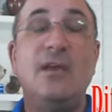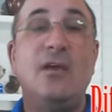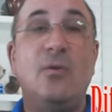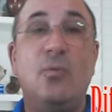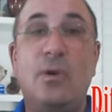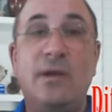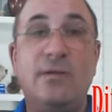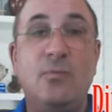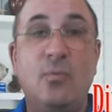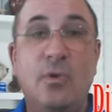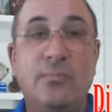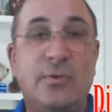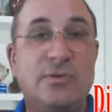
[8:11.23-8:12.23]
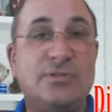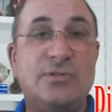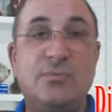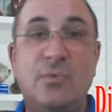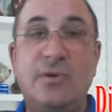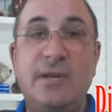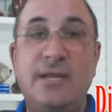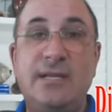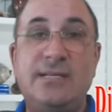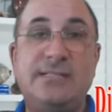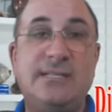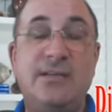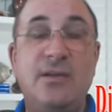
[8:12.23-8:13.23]
One person wrote in and
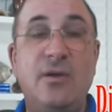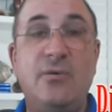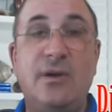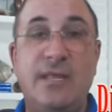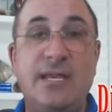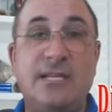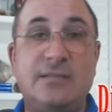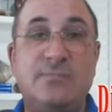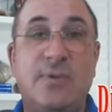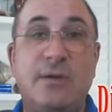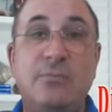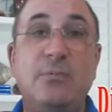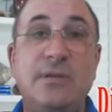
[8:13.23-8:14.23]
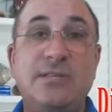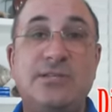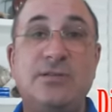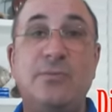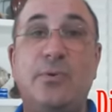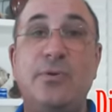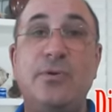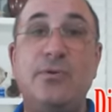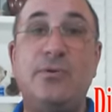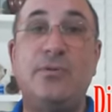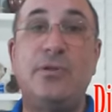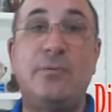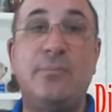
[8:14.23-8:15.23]
said, no, I think it's probably
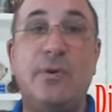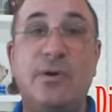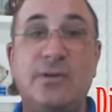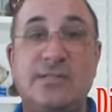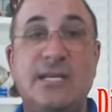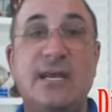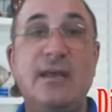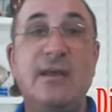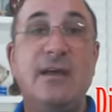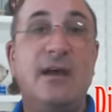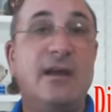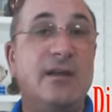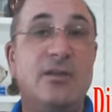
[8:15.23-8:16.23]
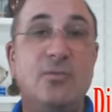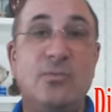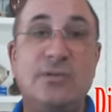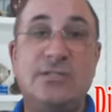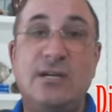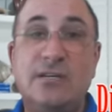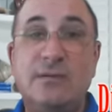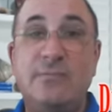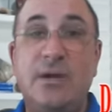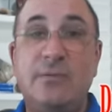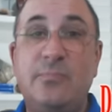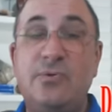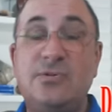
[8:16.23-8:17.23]
supranuclear palsy. Another one talked
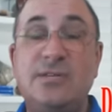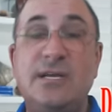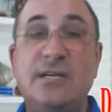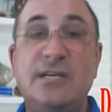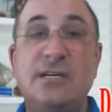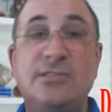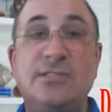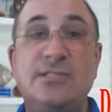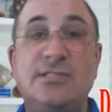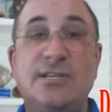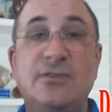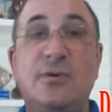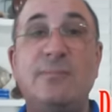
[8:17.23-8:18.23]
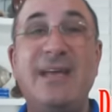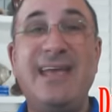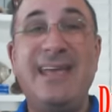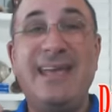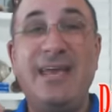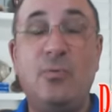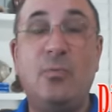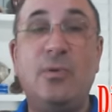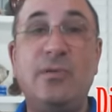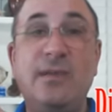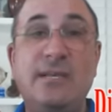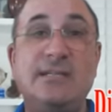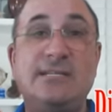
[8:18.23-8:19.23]
about post-concussion syndrome. It really
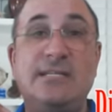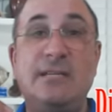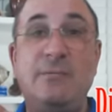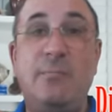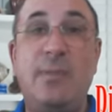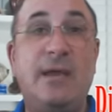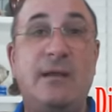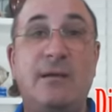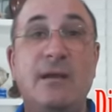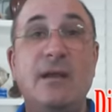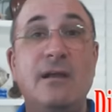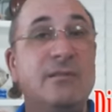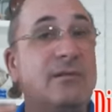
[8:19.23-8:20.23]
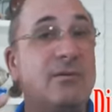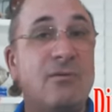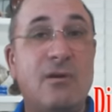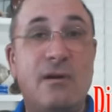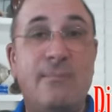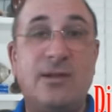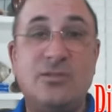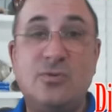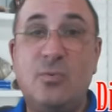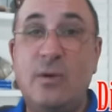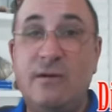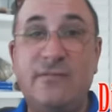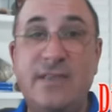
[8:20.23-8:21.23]
doesn't matter. There are about
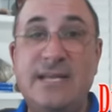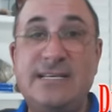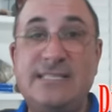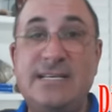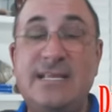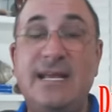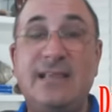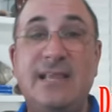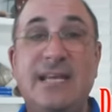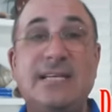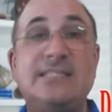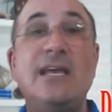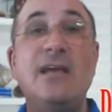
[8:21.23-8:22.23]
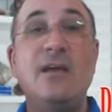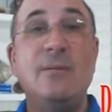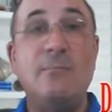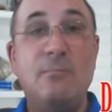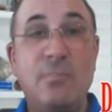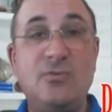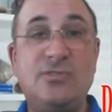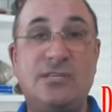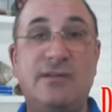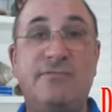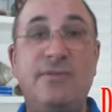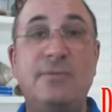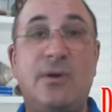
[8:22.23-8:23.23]
12 things in that list. Most of
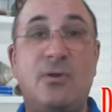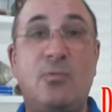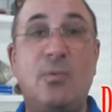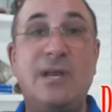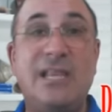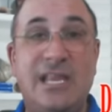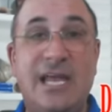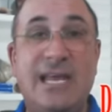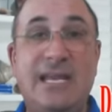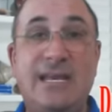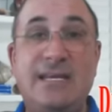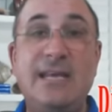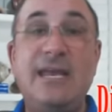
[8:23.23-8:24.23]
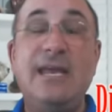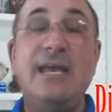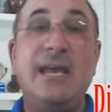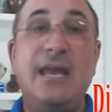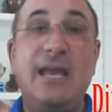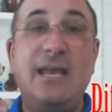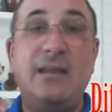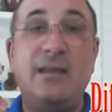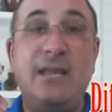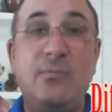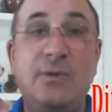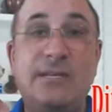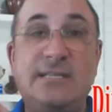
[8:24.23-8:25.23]
them are related, and they
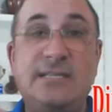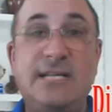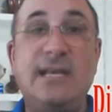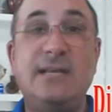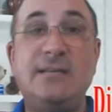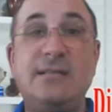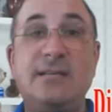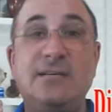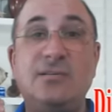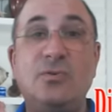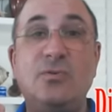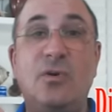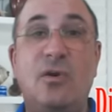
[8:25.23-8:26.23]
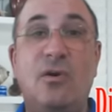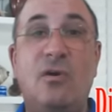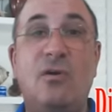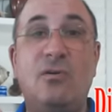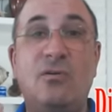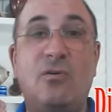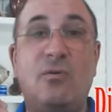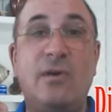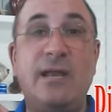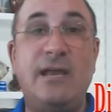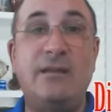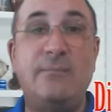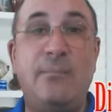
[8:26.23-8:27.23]
would tend to all
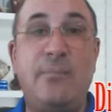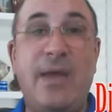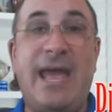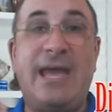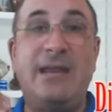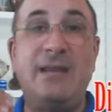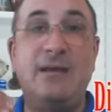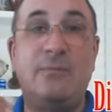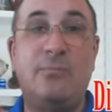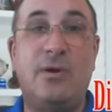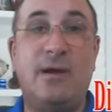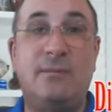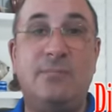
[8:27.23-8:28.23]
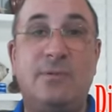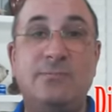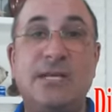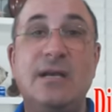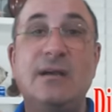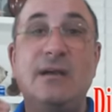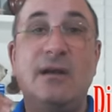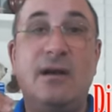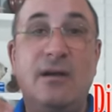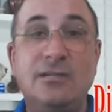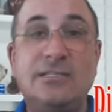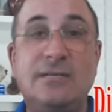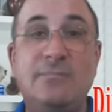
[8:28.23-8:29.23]
create bad problems.
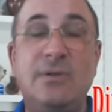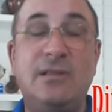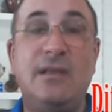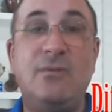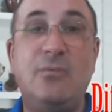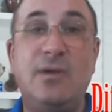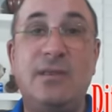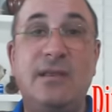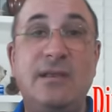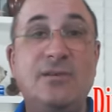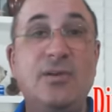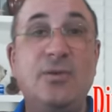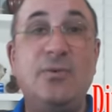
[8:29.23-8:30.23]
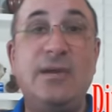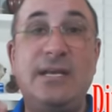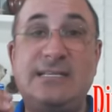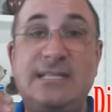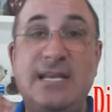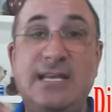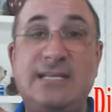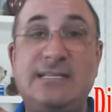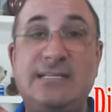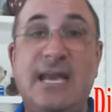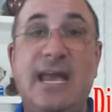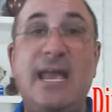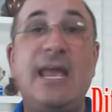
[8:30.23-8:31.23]
Ultimately, what they do is they
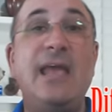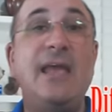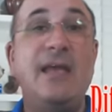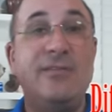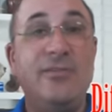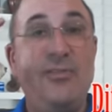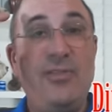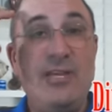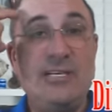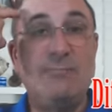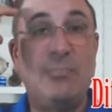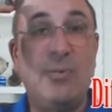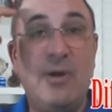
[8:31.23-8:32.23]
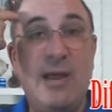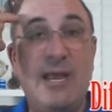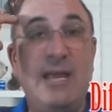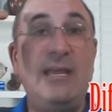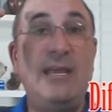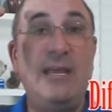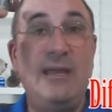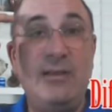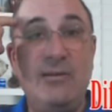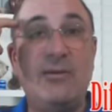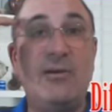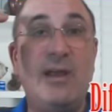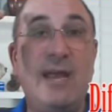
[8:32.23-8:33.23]
say, this brain in
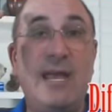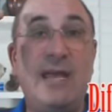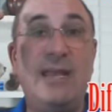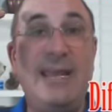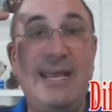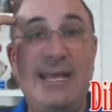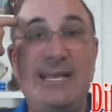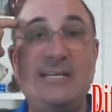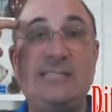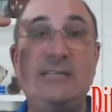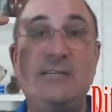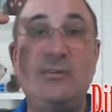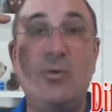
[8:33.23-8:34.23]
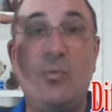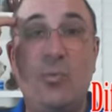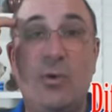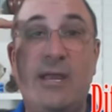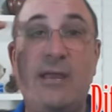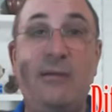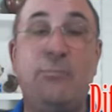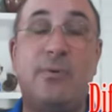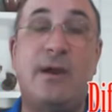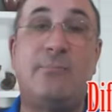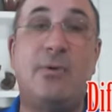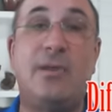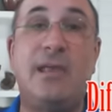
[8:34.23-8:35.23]
her head isn't working
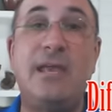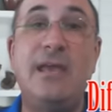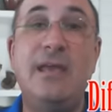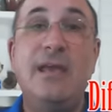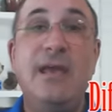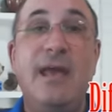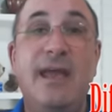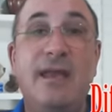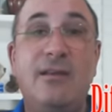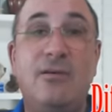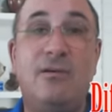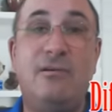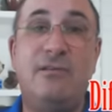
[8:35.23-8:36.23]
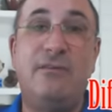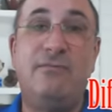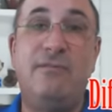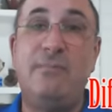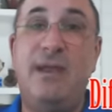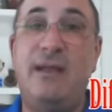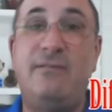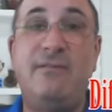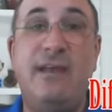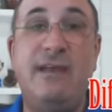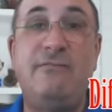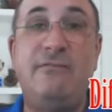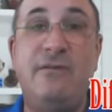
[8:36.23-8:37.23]
properly, and all of them have a
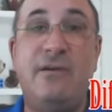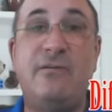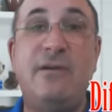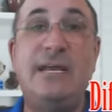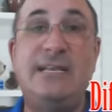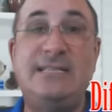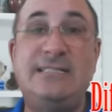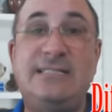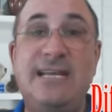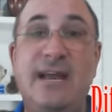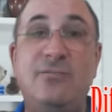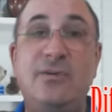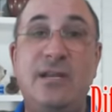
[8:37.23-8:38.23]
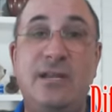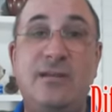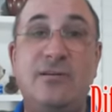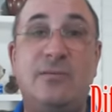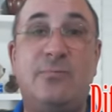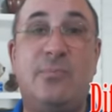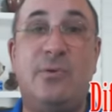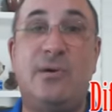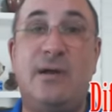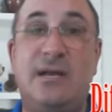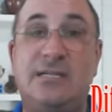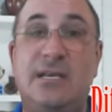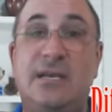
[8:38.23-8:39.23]
very downhill
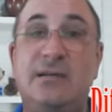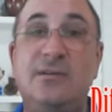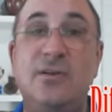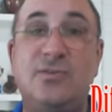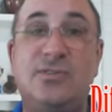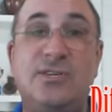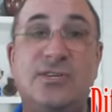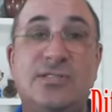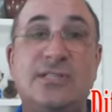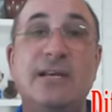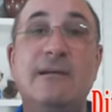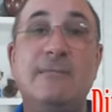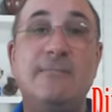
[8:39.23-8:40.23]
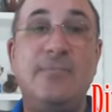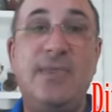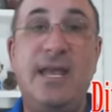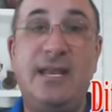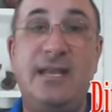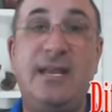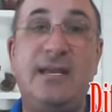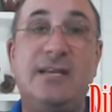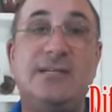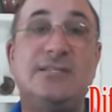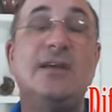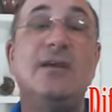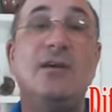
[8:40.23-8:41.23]
prognosis. That
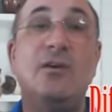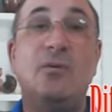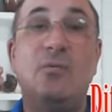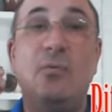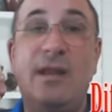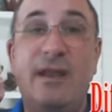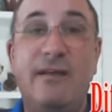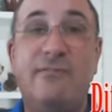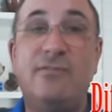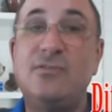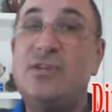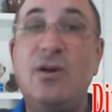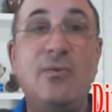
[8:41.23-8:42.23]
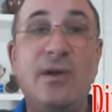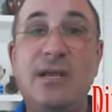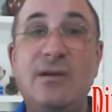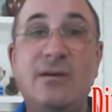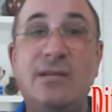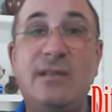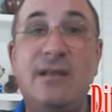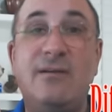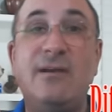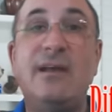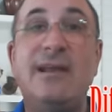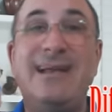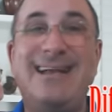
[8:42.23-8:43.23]
is, whatever's going on there
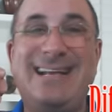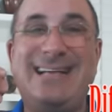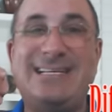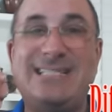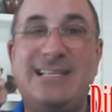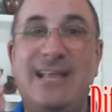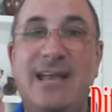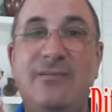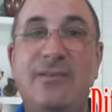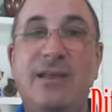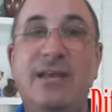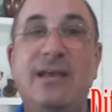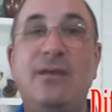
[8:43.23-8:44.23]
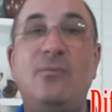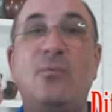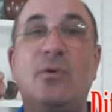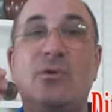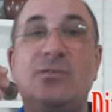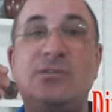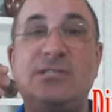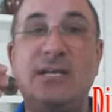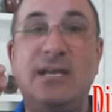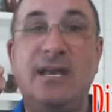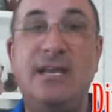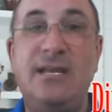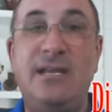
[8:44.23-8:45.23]
is likely to get worse
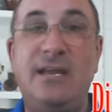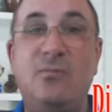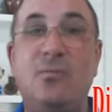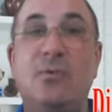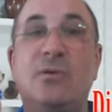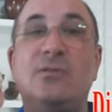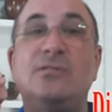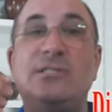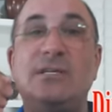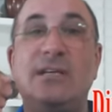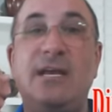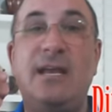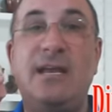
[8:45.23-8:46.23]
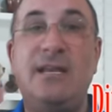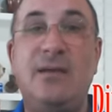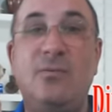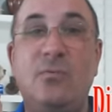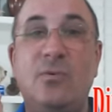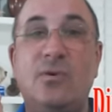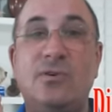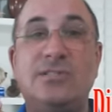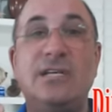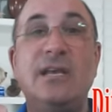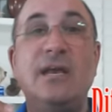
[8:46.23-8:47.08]
and get worse and get worse.